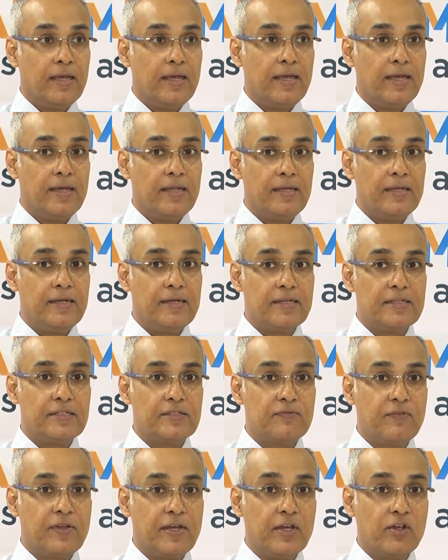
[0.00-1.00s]
And it
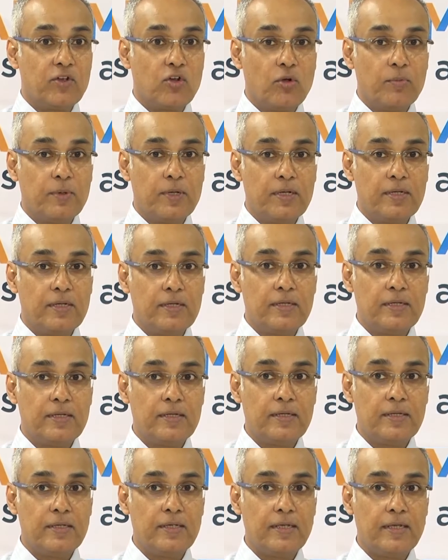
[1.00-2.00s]
is very common
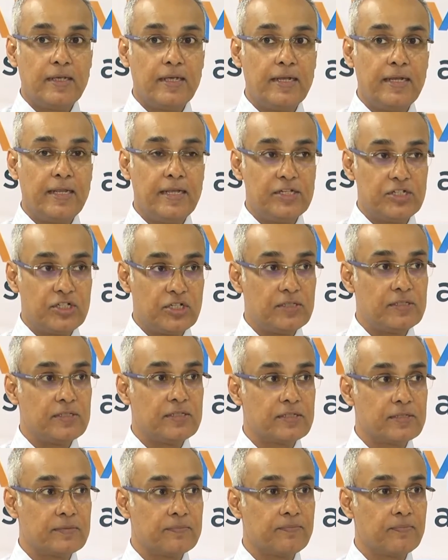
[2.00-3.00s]
in
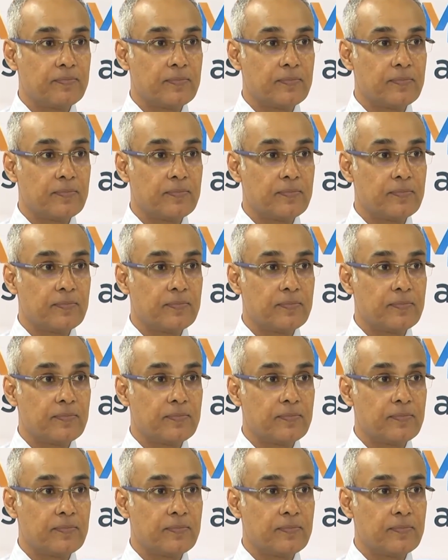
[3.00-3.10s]
Asians,